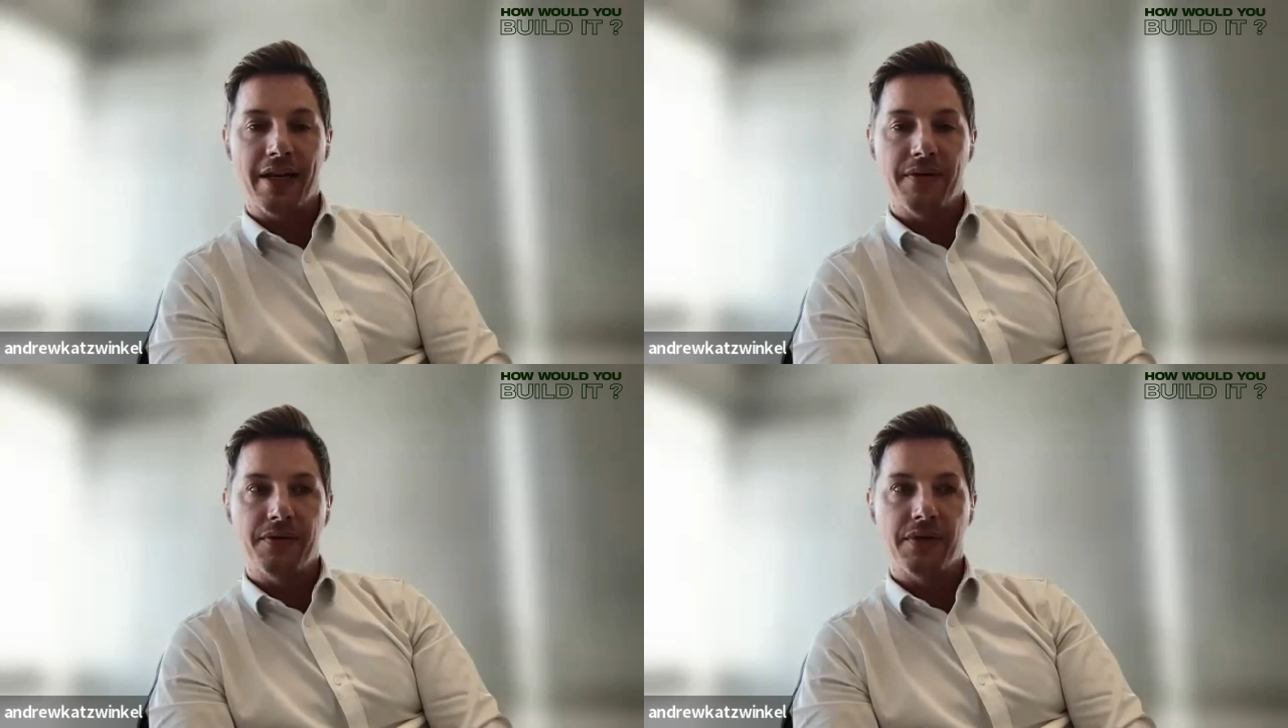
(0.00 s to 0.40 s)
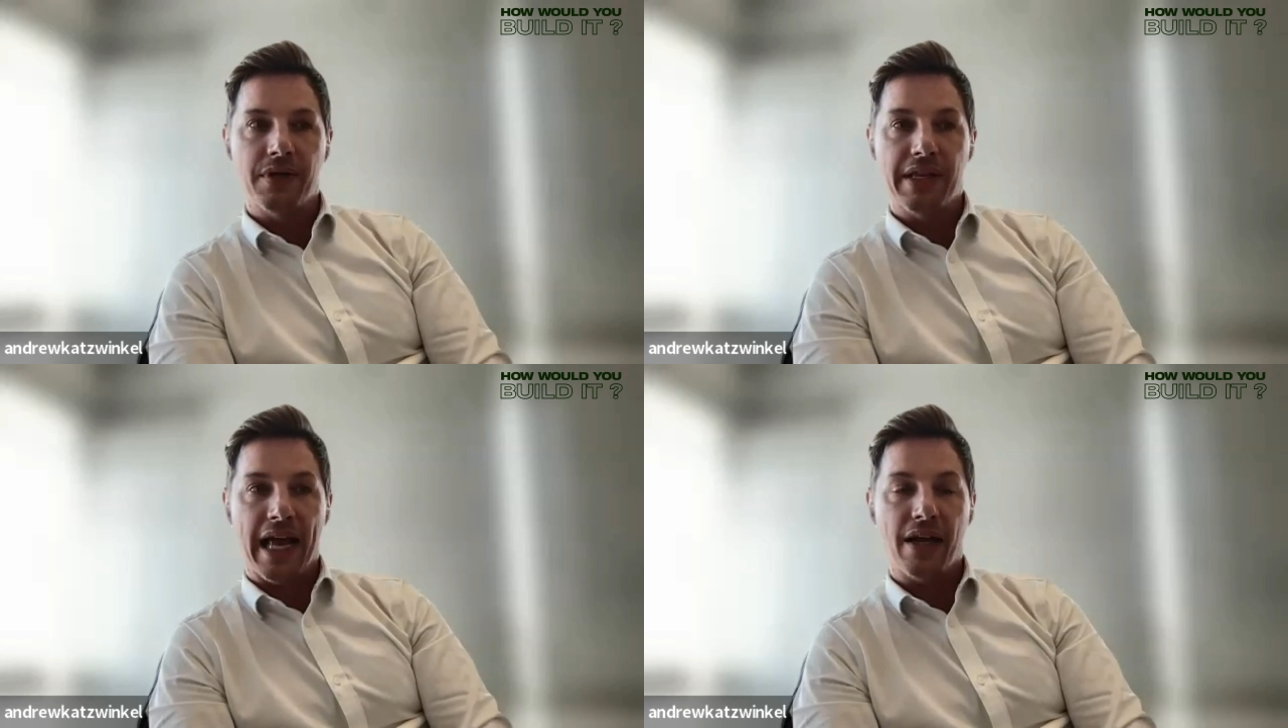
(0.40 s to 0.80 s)

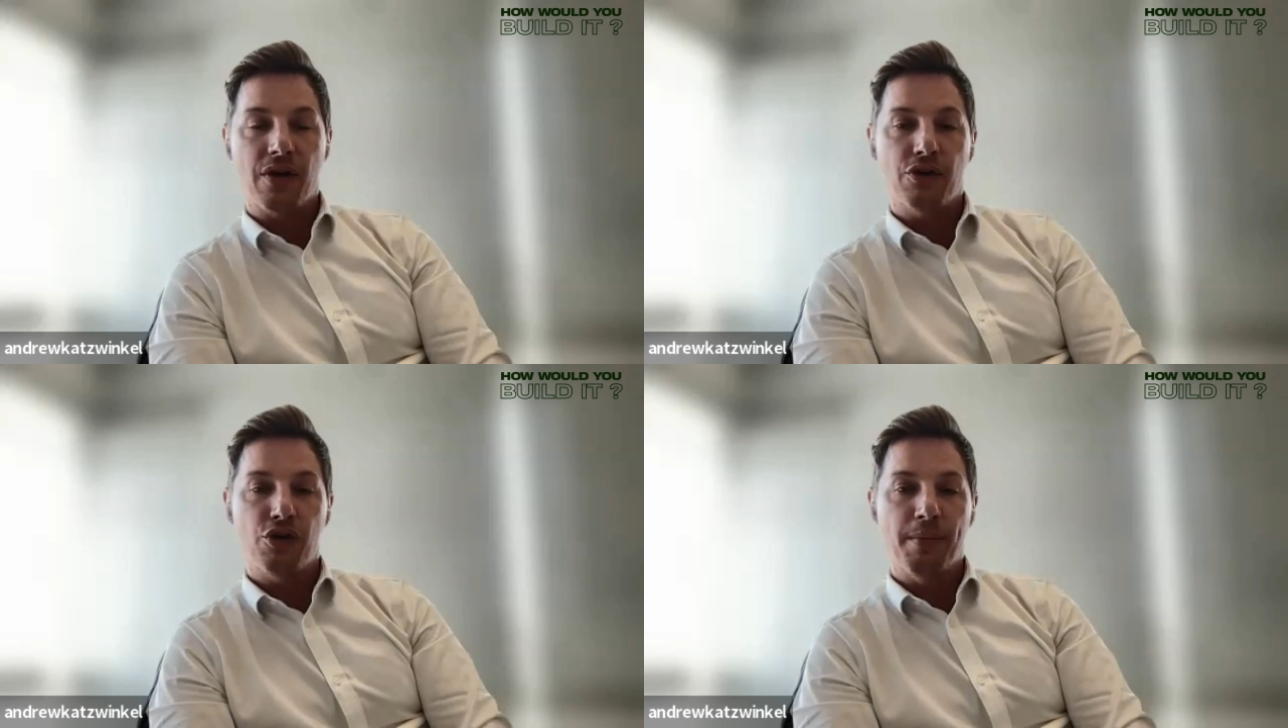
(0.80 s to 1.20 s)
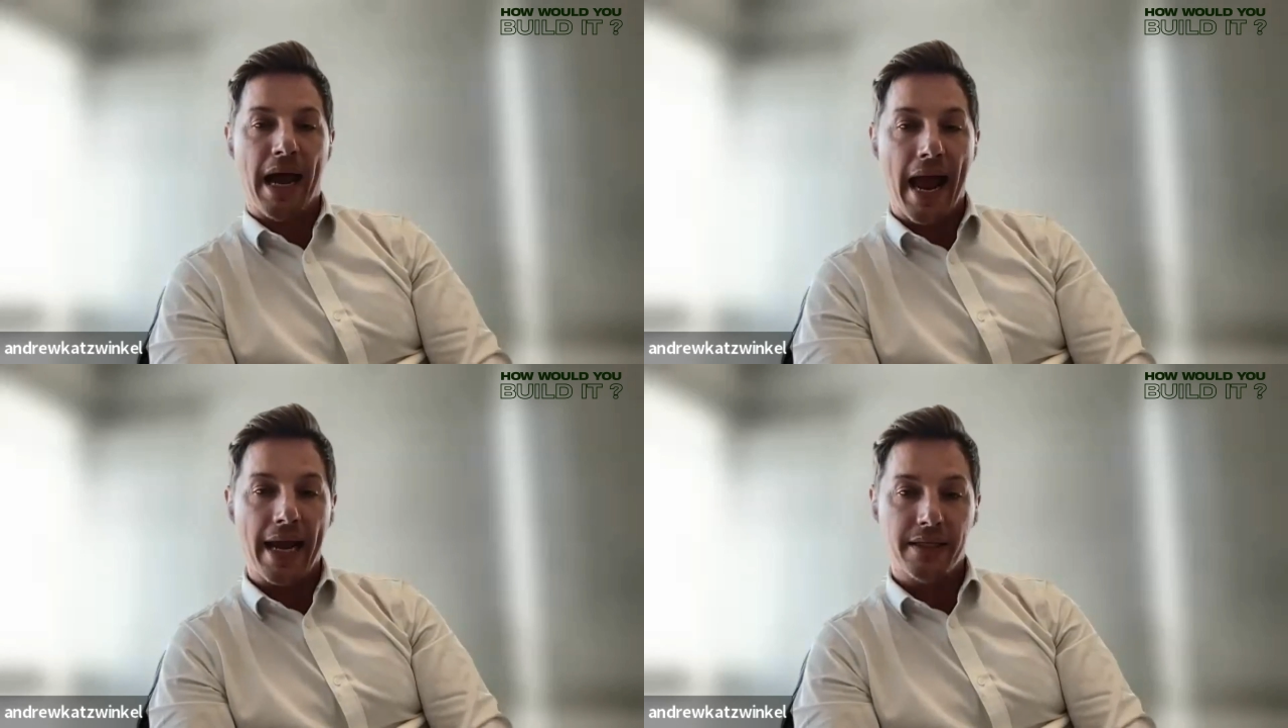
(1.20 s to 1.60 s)
gives that consumer
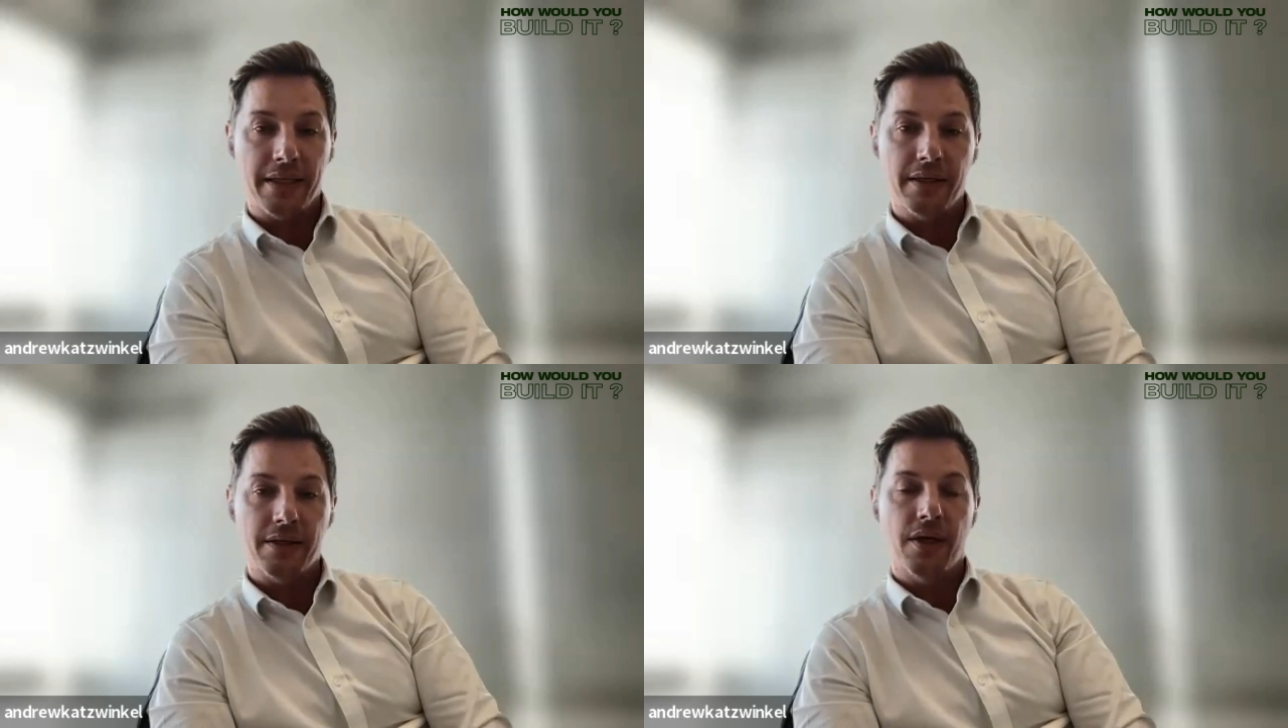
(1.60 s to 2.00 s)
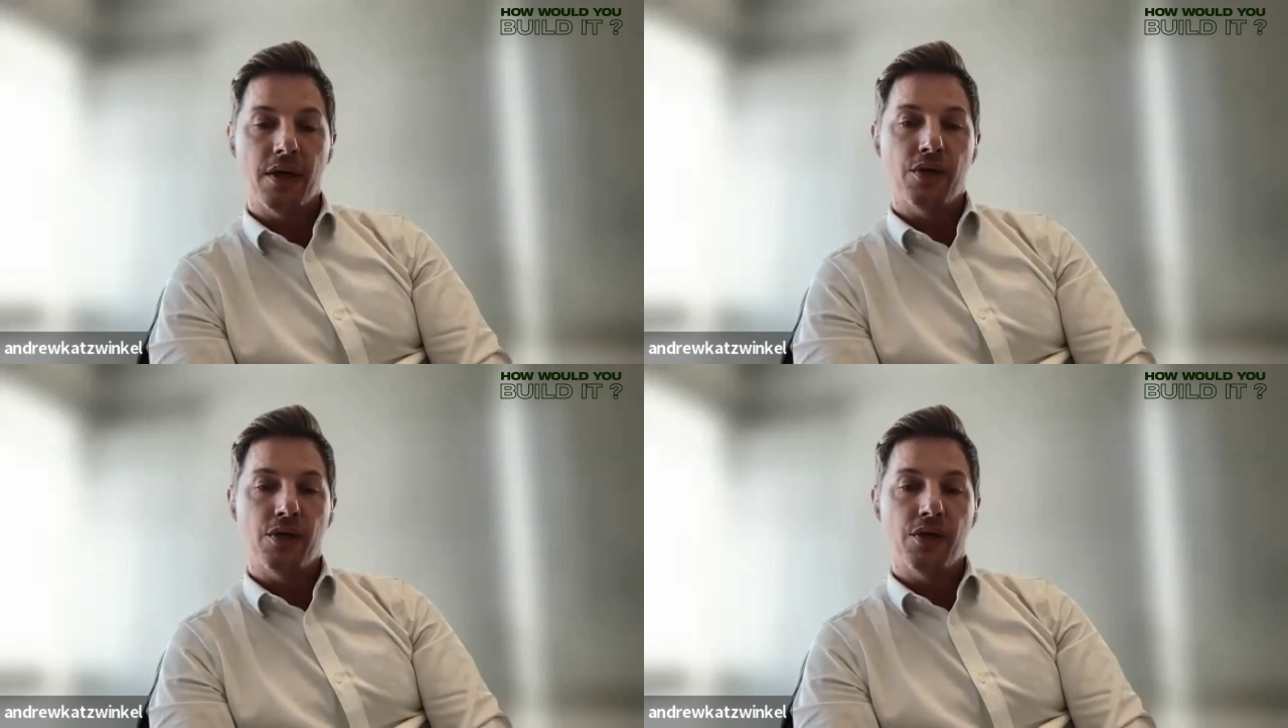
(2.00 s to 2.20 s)
access